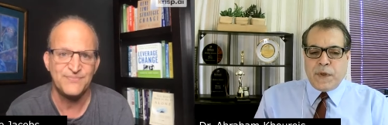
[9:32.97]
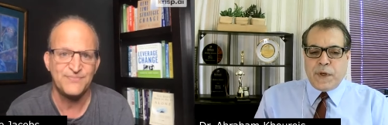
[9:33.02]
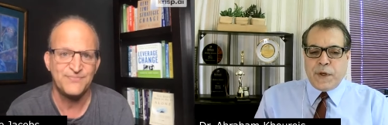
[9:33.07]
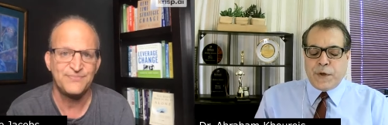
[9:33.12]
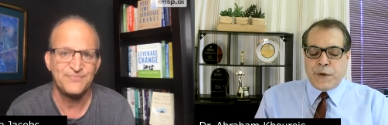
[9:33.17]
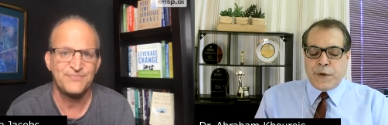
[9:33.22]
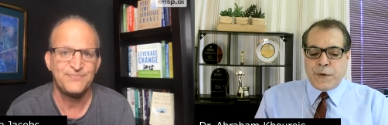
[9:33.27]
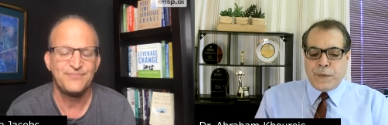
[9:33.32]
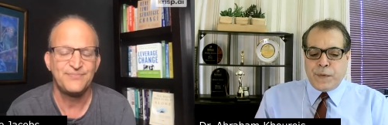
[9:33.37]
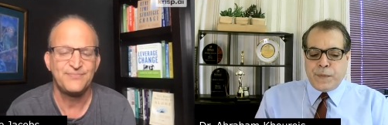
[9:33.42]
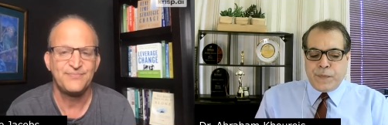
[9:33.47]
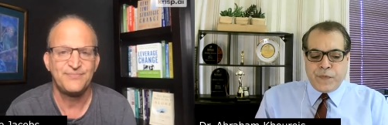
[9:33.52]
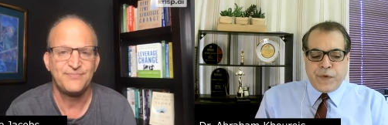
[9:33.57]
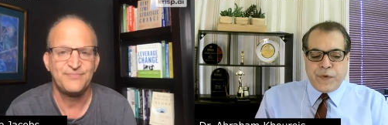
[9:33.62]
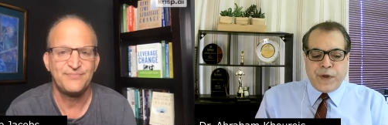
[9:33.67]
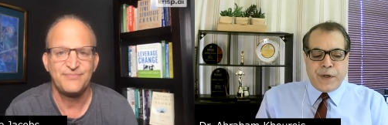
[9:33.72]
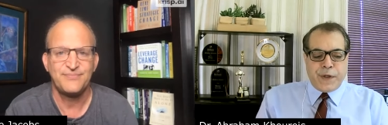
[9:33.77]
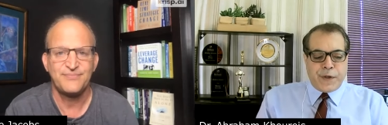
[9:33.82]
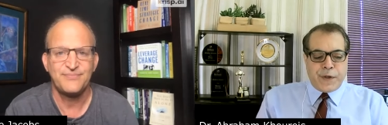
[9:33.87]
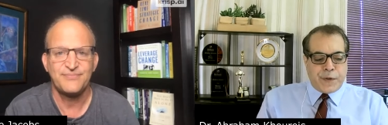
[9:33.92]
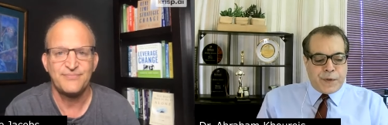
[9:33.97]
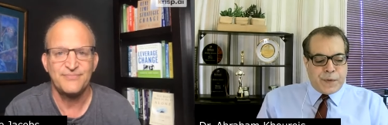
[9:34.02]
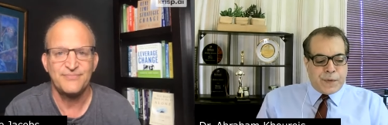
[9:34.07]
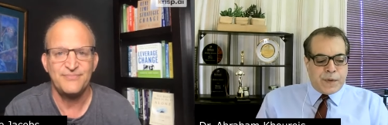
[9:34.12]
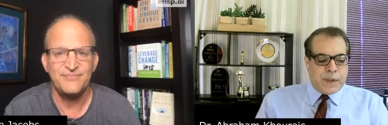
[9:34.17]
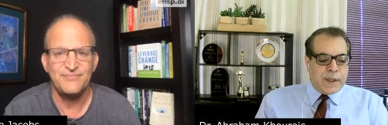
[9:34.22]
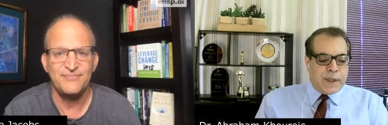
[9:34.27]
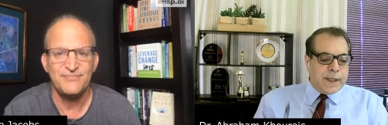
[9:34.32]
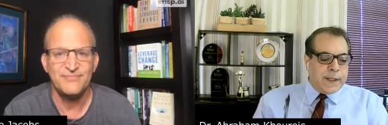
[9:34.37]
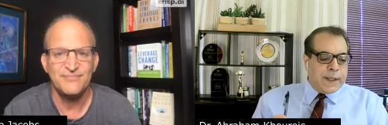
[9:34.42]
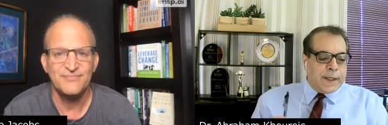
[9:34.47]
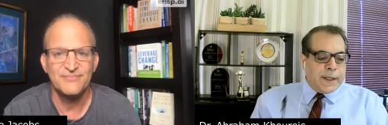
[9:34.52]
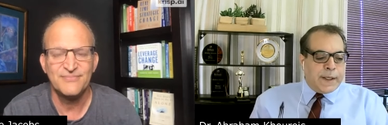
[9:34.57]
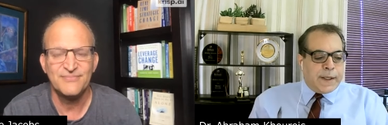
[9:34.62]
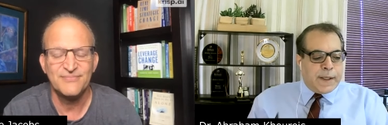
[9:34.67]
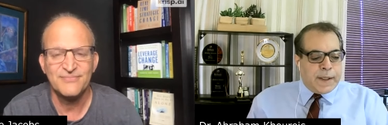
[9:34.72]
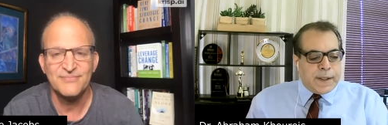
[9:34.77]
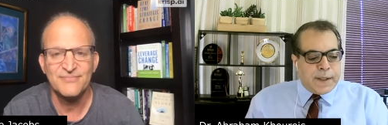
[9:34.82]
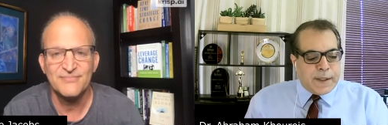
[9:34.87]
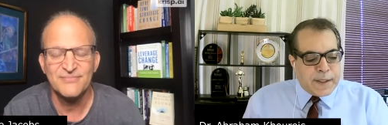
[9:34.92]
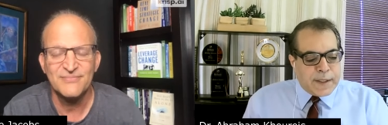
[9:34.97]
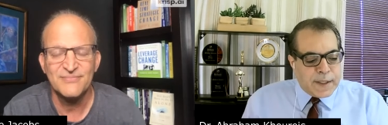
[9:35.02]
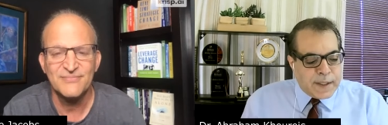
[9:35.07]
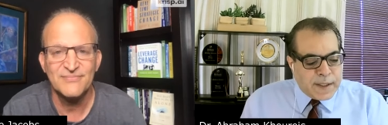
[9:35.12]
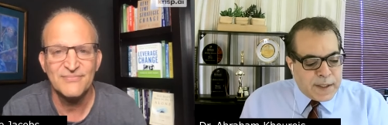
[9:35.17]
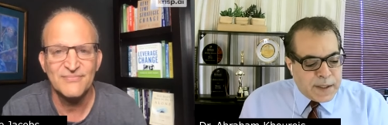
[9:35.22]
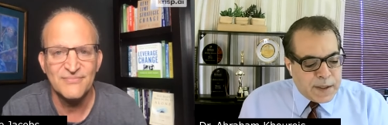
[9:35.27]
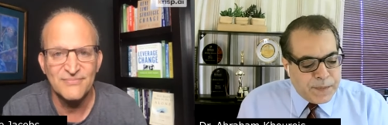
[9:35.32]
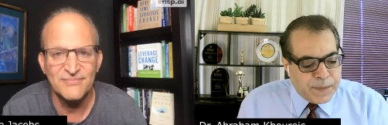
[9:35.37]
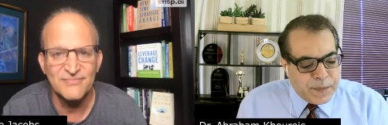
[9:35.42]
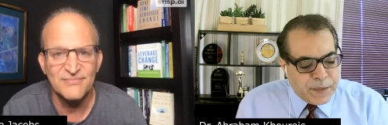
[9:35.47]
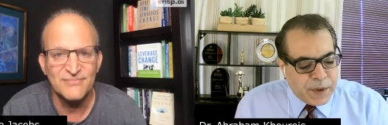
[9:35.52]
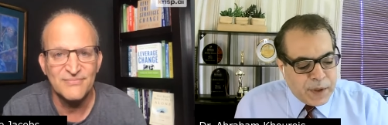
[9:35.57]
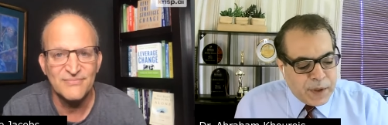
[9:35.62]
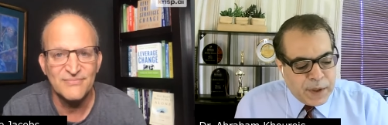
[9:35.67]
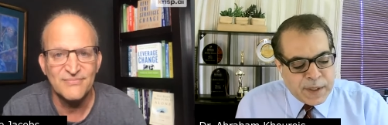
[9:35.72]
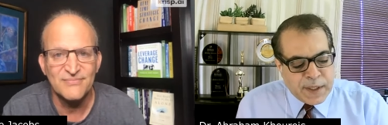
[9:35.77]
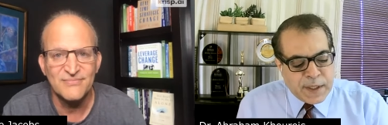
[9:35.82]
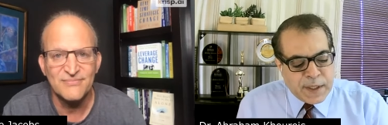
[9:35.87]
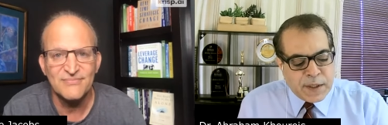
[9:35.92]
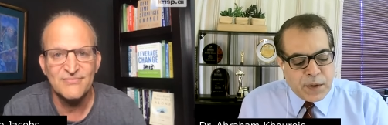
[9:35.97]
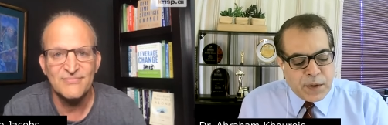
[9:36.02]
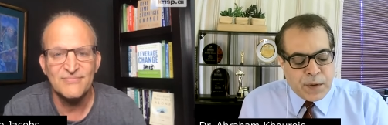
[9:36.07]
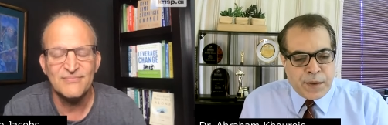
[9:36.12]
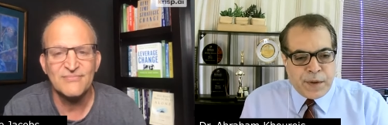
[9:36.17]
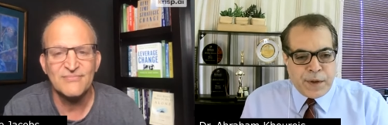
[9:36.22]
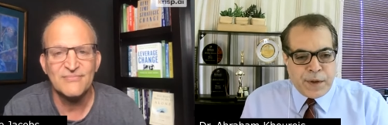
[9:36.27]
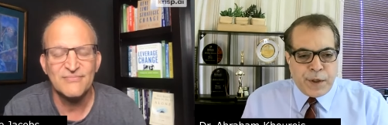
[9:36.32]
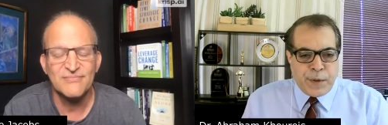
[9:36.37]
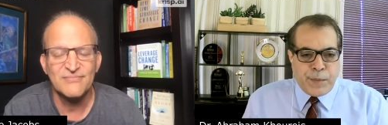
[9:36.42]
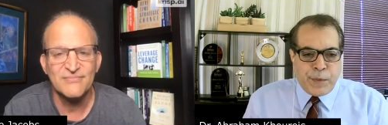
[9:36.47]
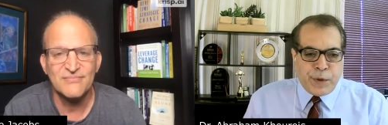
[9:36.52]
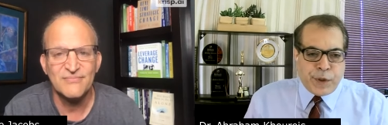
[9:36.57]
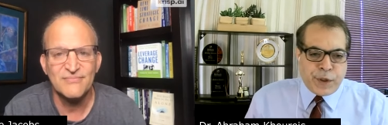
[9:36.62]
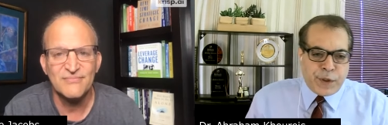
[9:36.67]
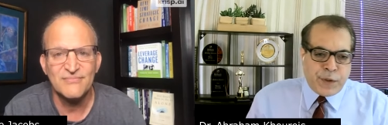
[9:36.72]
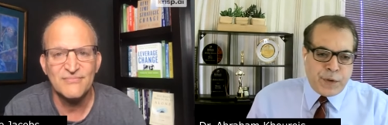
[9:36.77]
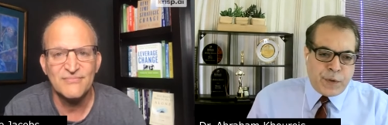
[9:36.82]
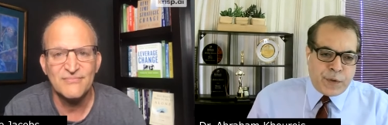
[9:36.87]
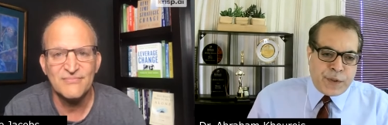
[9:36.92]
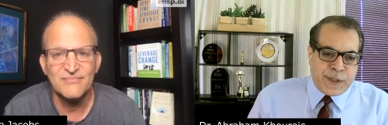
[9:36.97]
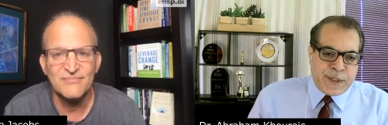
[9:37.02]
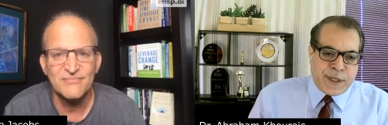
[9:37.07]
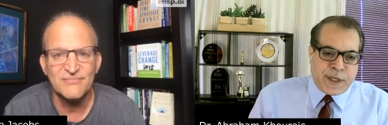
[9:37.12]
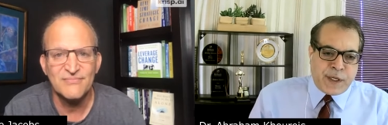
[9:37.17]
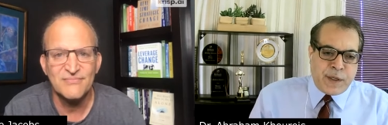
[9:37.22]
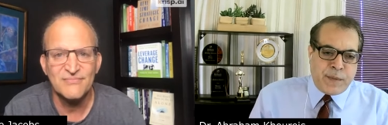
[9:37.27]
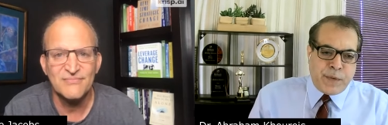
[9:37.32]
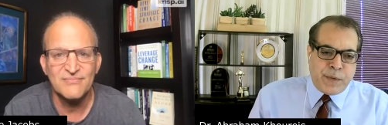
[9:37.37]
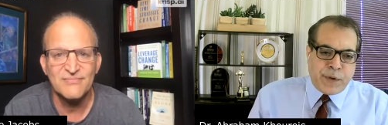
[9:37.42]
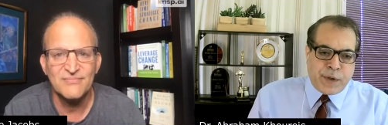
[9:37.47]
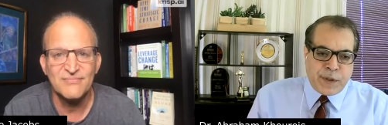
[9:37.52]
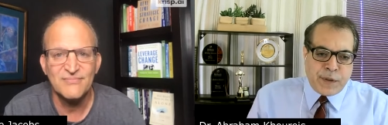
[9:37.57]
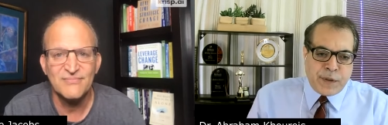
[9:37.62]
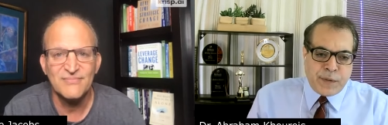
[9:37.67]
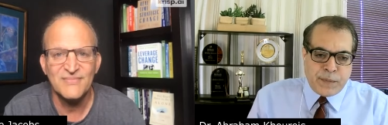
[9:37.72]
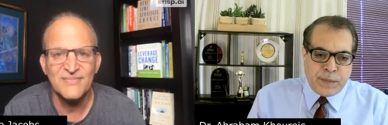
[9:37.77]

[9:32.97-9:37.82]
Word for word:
Speaker 1: Very true. Very true. This is this is your third book or second book?